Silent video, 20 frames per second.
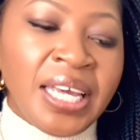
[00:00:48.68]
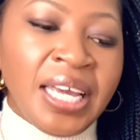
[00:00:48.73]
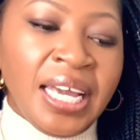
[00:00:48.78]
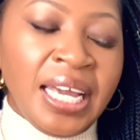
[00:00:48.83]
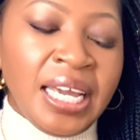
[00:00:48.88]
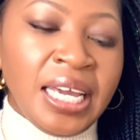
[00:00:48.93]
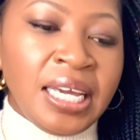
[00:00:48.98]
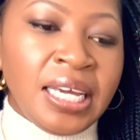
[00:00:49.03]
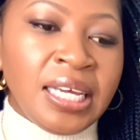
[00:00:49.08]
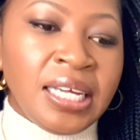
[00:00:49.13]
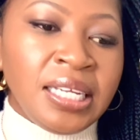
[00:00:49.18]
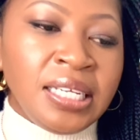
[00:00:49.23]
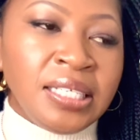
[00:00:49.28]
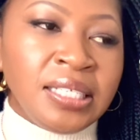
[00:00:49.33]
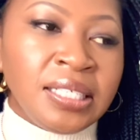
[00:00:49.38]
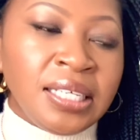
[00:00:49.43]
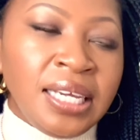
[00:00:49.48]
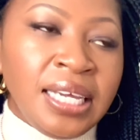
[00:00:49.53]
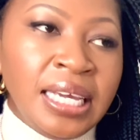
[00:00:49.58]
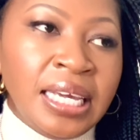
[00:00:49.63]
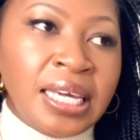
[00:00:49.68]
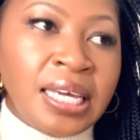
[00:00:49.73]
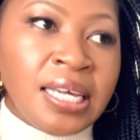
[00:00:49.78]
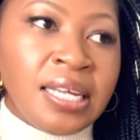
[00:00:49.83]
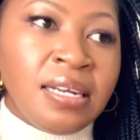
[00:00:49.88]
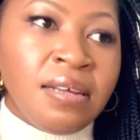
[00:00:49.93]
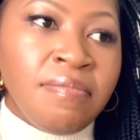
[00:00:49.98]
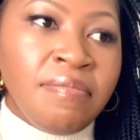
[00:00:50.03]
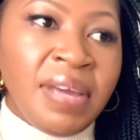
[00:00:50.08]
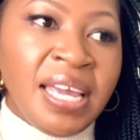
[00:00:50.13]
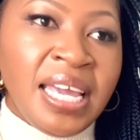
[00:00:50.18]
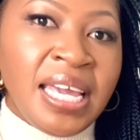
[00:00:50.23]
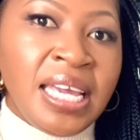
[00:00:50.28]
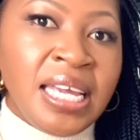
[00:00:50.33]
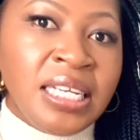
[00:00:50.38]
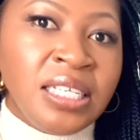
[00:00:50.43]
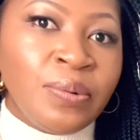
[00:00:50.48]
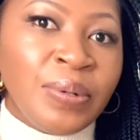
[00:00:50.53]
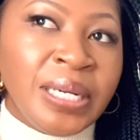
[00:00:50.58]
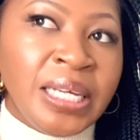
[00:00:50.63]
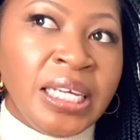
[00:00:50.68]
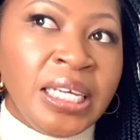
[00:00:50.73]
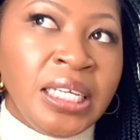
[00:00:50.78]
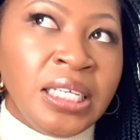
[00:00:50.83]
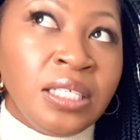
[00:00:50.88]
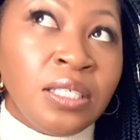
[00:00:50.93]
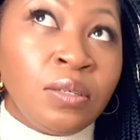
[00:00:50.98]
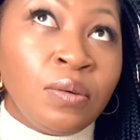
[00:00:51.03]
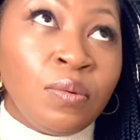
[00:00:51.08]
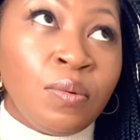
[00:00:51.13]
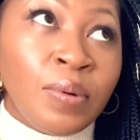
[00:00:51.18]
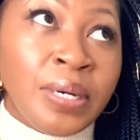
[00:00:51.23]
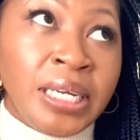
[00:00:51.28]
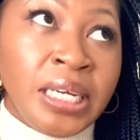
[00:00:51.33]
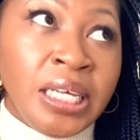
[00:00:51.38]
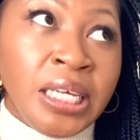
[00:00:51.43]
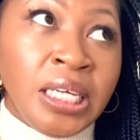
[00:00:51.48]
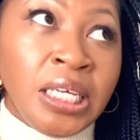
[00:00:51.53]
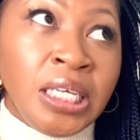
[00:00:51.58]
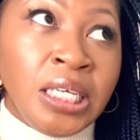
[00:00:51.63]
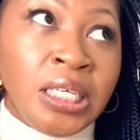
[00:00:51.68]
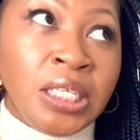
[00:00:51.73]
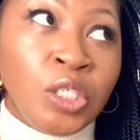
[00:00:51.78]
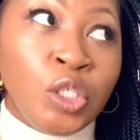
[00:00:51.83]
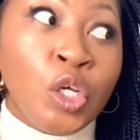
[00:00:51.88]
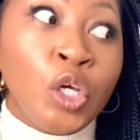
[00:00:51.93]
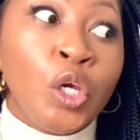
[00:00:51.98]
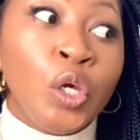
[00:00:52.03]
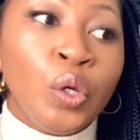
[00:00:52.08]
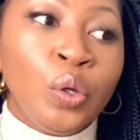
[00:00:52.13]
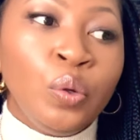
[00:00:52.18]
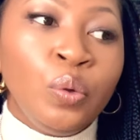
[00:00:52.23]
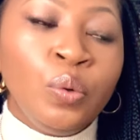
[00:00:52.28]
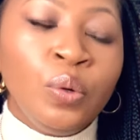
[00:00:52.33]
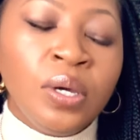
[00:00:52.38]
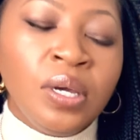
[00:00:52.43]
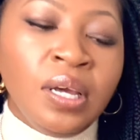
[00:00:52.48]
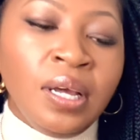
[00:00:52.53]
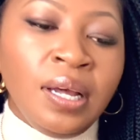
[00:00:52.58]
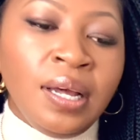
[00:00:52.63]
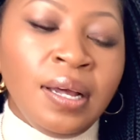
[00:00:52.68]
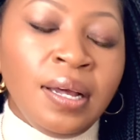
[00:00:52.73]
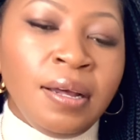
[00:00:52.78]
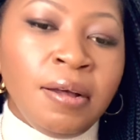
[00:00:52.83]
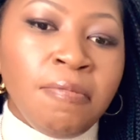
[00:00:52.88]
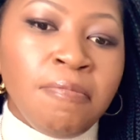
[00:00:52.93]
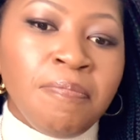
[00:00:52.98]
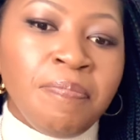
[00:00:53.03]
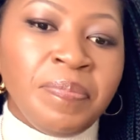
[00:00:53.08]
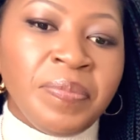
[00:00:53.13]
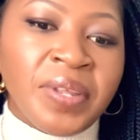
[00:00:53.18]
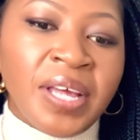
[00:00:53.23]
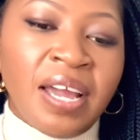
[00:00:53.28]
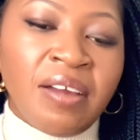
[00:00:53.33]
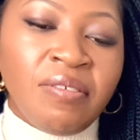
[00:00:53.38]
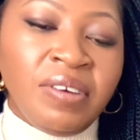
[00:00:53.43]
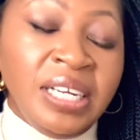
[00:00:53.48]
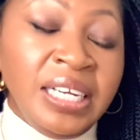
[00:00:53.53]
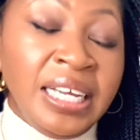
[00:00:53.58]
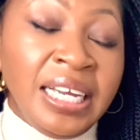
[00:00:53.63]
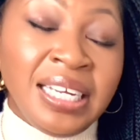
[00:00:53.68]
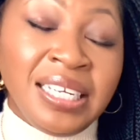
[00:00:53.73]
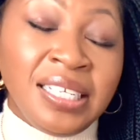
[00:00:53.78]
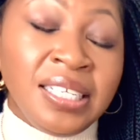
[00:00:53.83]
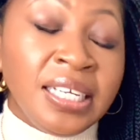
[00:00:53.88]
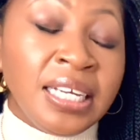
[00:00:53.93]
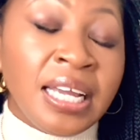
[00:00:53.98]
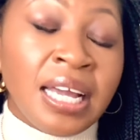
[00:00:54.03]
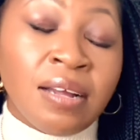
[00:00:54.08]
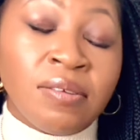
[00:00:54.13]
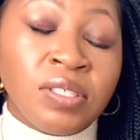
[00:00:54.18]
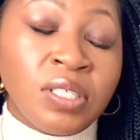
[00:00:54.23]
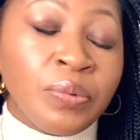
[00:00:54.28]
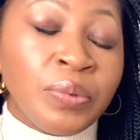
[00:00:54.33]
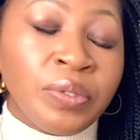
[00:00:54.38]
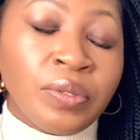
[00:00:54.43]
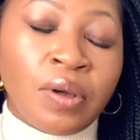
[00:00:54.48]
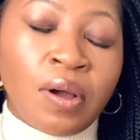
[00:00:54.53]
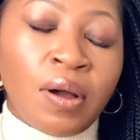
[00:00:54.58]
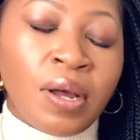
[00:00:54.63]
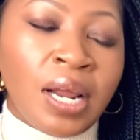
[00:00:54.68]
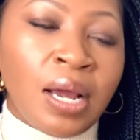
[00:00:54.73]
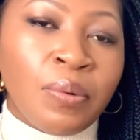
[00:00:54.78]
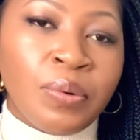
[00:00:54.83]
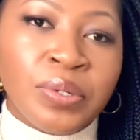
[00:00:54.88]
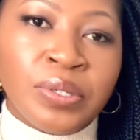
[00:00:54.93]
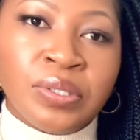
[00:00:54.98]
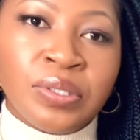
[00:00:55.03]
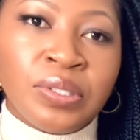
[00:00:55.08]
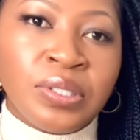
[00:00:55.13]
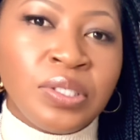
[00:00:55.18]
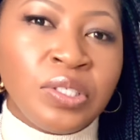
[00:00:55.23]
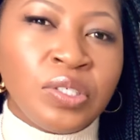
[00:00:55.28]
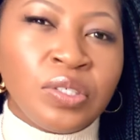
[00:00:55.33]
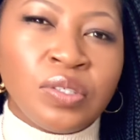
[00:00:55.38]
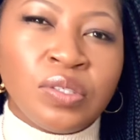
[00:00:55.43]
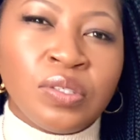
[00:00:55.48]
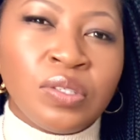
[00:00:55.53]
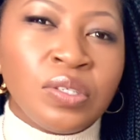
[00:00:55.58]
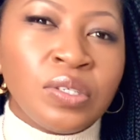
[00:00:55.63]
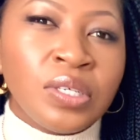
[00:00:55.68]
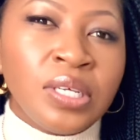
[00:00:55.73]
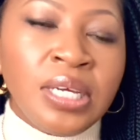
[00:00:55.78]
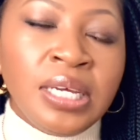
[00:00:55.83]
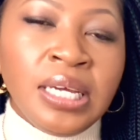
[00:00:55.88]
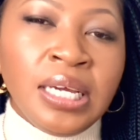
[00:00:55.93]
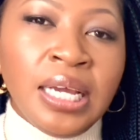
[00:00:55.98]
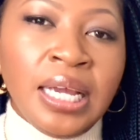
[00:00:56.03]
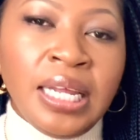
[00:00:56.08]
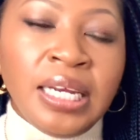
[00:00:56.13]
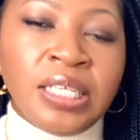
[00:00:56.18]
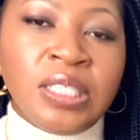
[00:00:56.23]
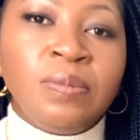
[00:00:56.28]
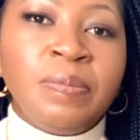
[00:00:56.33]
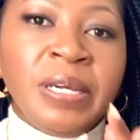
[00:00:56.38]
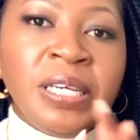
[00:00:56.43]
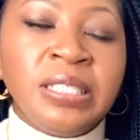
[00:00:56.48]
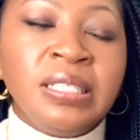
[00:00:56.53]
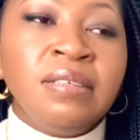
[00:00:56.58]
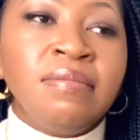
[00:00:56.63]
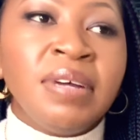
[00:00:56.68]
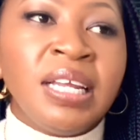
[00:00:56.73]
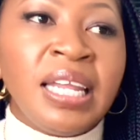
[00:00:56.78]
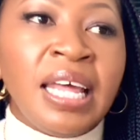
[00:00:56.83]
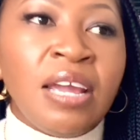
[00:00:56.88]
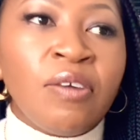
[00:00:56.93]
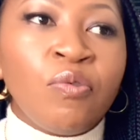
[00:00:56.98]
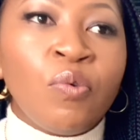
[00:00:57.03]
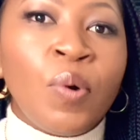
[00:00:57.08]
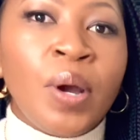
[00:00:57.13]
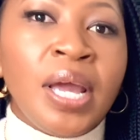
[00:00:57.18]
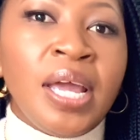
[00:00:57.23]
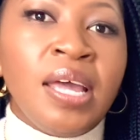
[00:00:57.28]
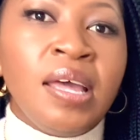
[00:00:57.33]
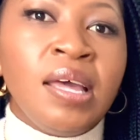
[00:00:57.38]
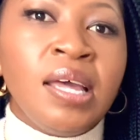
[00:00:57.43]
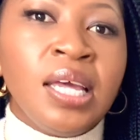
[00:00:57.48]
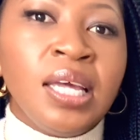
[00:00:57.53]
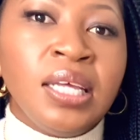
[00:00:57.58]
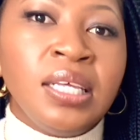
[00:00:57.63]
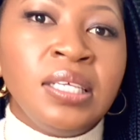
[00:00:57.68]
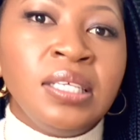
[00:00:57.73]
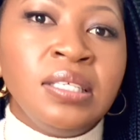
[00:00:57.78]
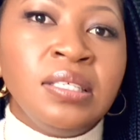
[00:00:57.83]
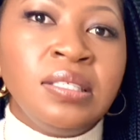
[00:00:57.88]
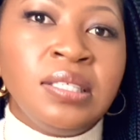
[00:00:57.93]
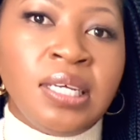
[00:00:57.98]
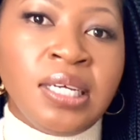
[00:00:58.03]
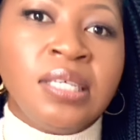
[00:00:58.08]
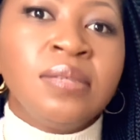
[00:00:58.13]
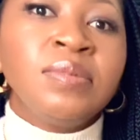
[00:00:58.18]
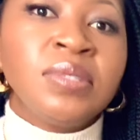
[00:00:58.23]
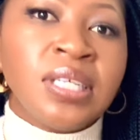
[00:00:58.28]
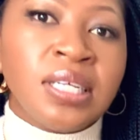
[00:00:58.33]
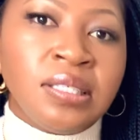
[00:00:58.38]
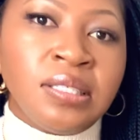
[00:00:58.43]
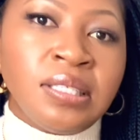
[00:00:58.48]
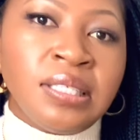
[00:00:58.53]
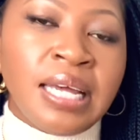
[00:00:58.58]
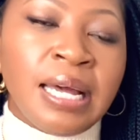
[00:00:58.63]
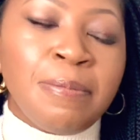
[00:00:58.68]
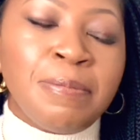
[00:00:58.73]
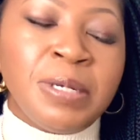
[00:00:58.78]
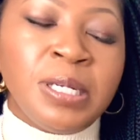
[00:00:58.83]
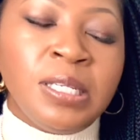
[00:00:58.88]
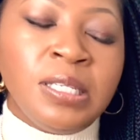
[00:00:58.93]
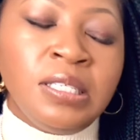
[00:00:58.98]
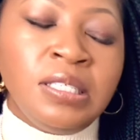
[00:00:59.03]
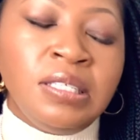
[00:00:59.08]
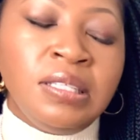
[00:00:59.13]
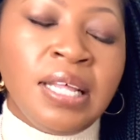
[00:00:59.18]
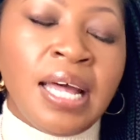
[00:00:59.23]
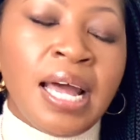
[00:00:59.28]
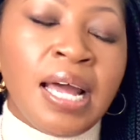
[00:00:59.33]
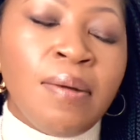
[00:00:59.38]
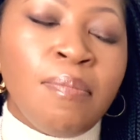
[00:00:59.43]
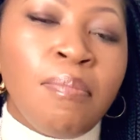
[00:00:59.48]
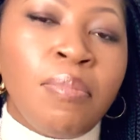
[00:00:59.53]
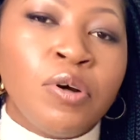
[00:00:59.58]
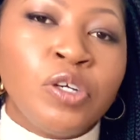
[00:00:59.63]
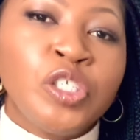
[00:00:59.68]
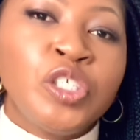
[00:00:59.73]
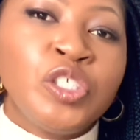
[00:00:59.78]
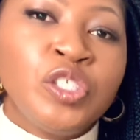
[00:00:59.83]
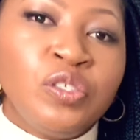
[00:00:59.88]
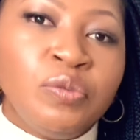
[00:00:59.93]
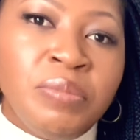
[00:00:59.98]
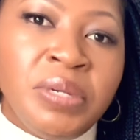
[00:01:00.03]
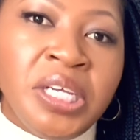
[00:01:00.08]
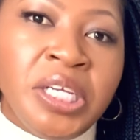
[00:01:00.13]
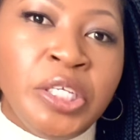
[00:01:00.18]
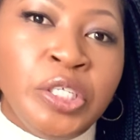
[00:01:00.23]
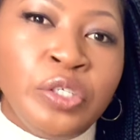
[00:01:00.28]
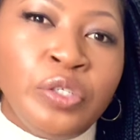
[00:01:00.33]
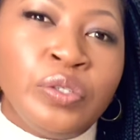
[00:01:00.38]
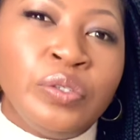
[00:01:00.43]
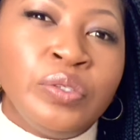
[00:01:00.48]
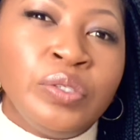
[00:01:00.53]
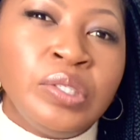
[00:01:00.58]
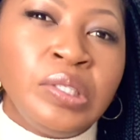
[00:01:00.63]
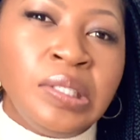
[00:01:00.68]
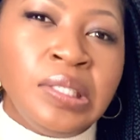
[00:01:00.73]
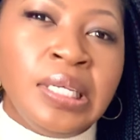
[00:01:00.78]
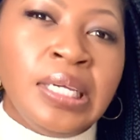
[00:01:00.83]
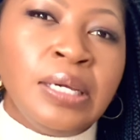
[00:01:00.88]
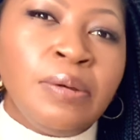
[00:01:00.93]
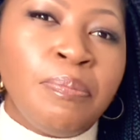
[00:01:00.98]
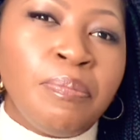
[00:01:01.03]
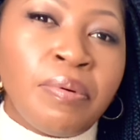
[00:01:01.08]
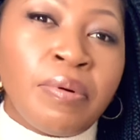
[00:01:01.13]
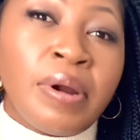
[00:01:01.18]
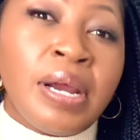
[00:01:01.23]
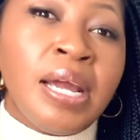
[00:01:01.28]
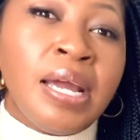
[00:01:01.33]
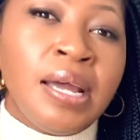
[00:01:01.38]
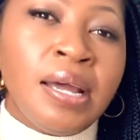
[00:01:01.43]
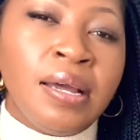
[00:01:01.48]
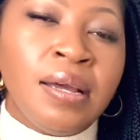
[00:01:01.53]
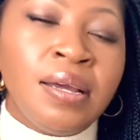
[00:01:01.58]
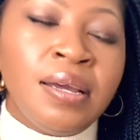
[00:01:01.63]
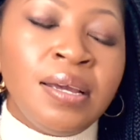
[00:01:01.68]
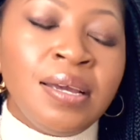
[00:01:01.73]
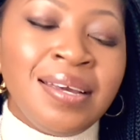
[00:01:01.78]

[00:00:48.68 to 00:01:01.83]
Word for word: And in May 2022, um, I really had an encounter with God. I was just space in my life where circumstances happened that pushed me to seek prayer.